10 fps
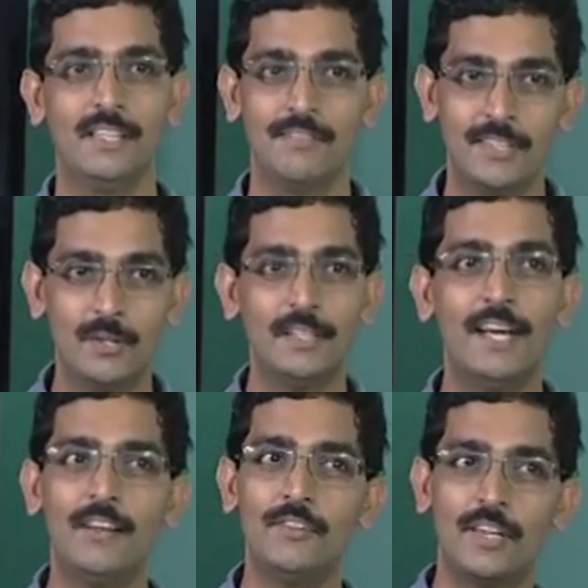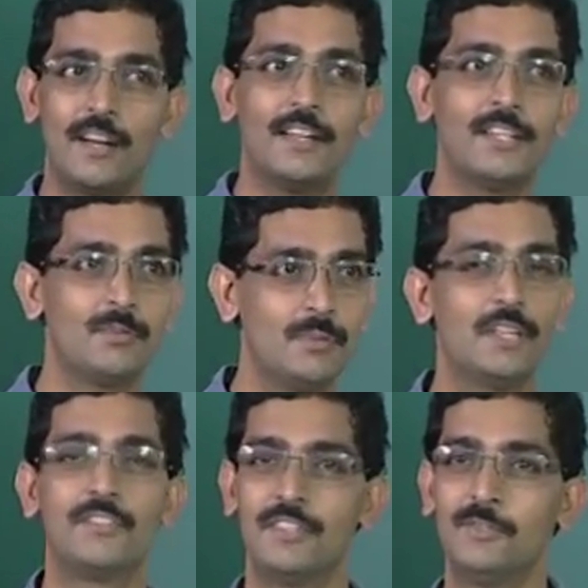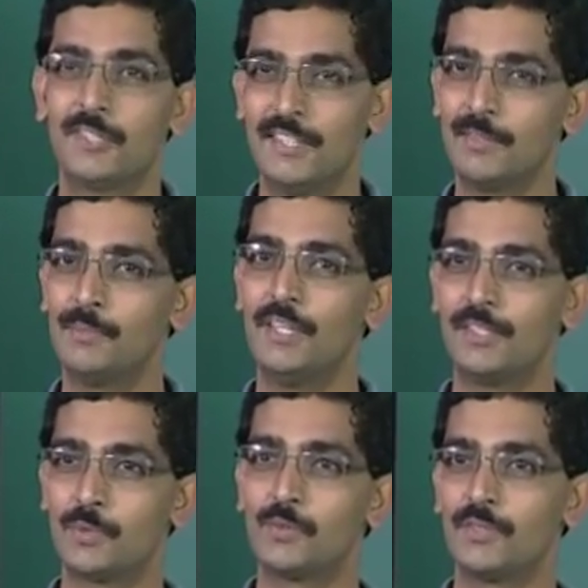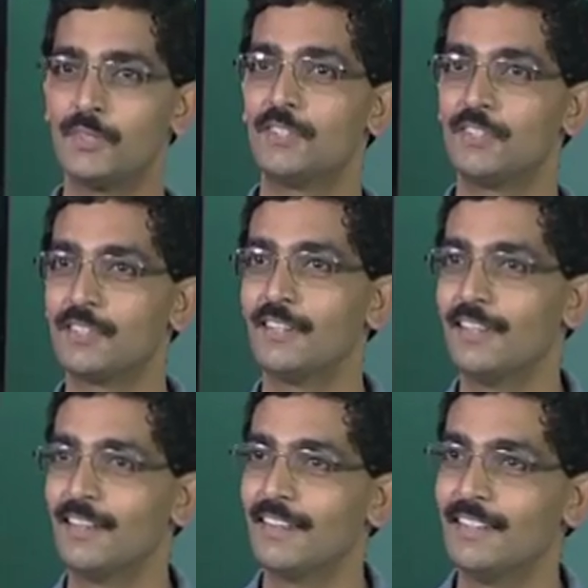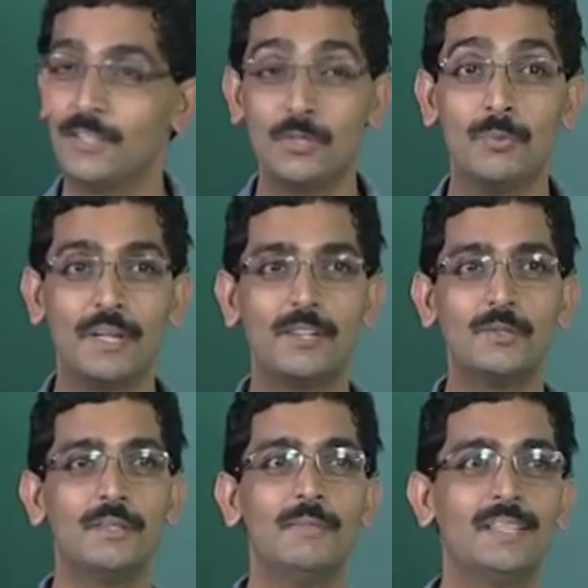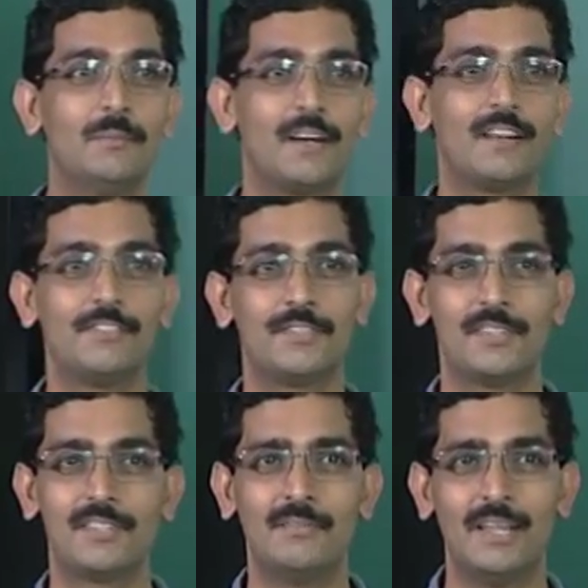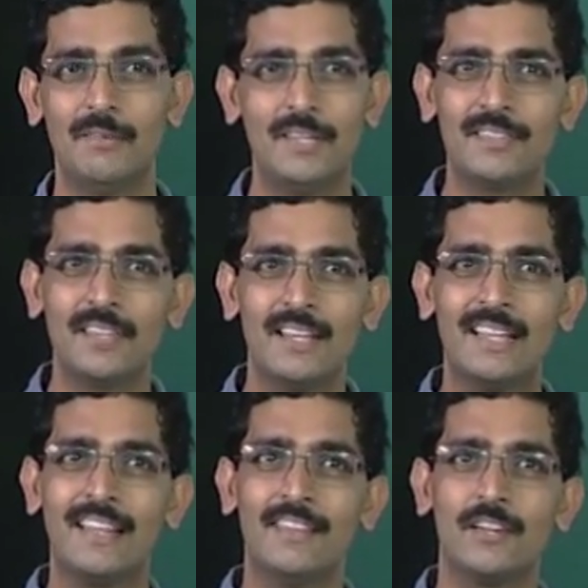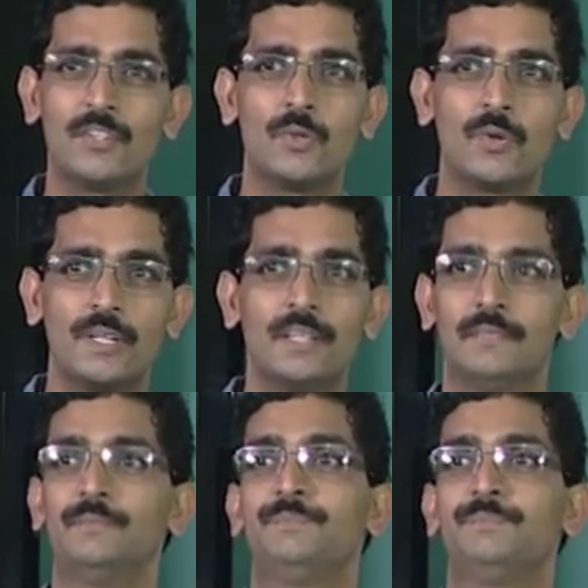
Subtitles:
Without that you cannot get your PhD. Usually for PhD students we insist on that, right, that you better do a math model of your system, otherwise there is no rigor.